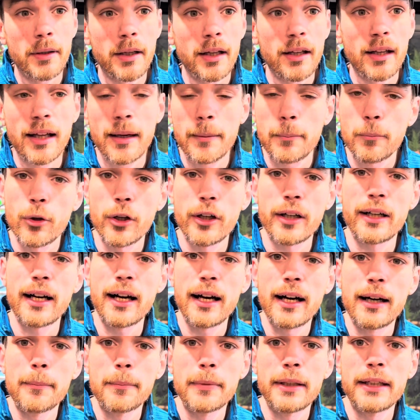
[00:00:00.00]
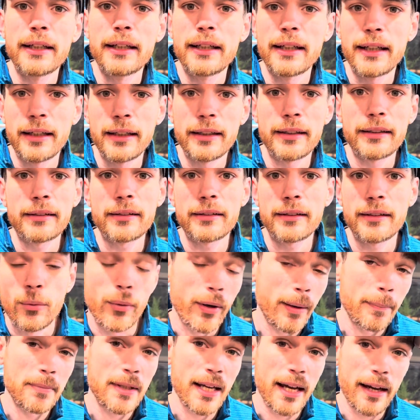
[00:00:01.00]
a lot more common in the
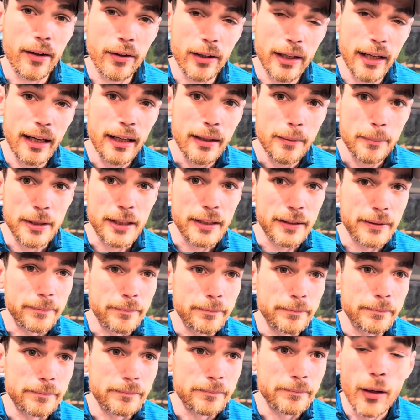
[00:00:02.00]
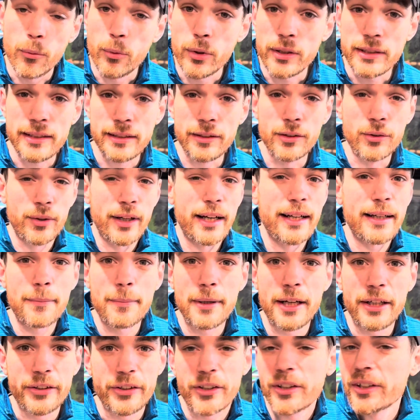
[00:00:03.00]
reptile hobby. And what's great
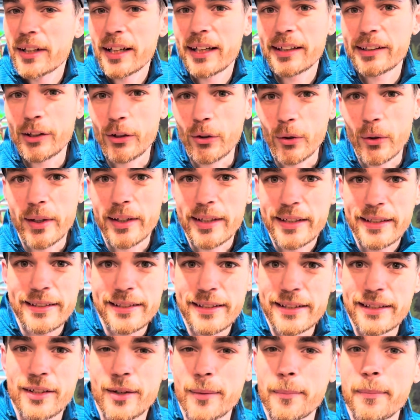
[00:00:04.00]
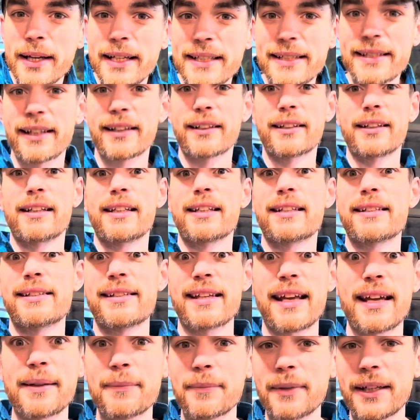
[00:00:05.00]
about Urodactyloides is they're basically the
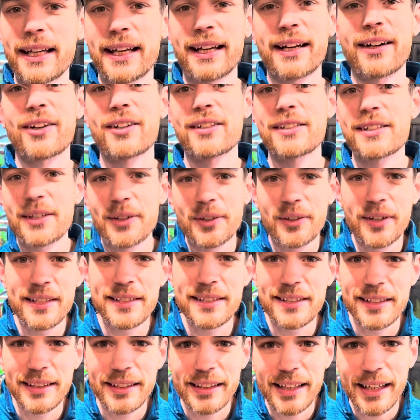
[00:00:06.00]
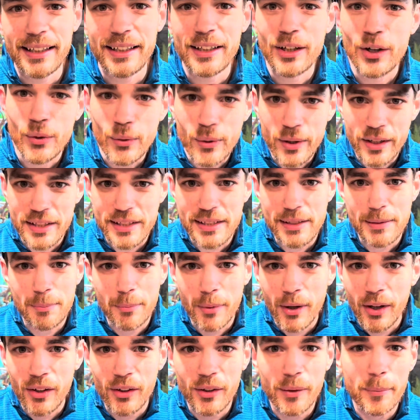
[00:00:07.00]
same care as a crested gecko in a
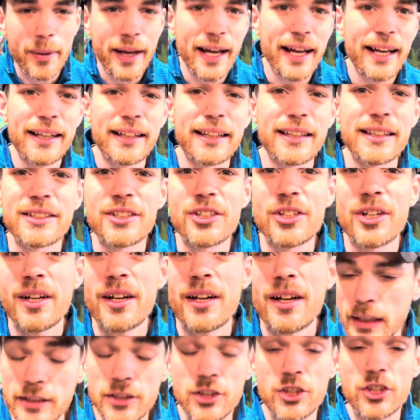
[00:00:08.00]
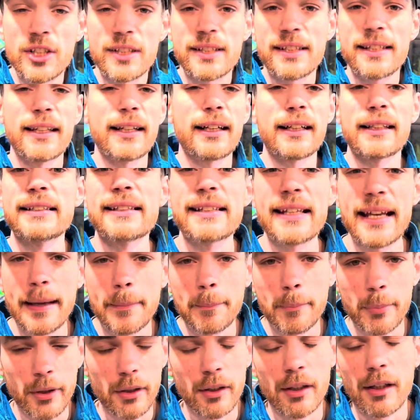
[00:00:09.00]
smaller package. That's just an
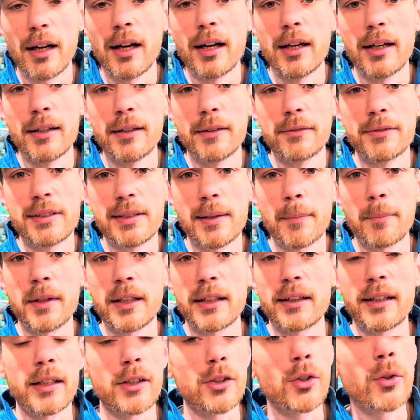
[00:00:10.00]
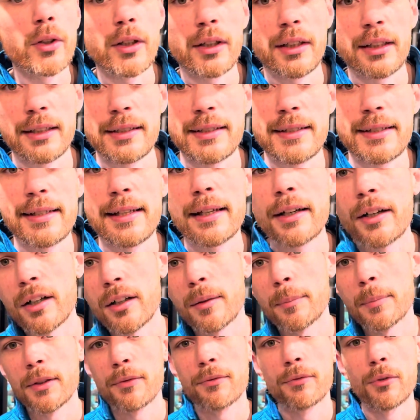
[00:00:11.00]
example of something that you could consider
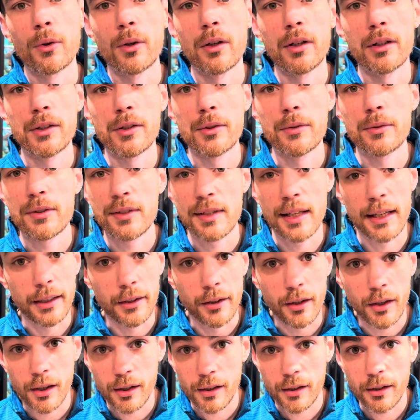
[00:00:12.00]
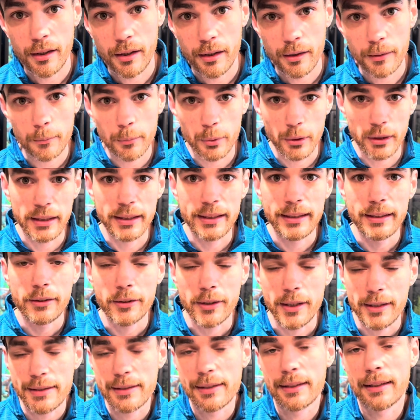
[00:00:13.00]
before you set your heart on breeding
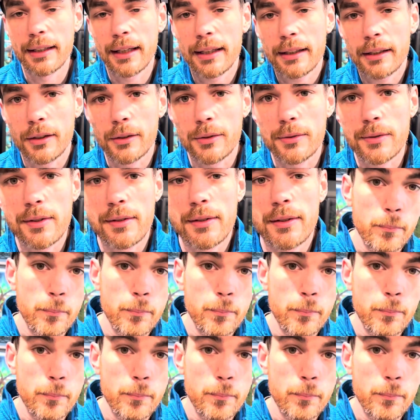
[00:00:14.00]
crested geckos.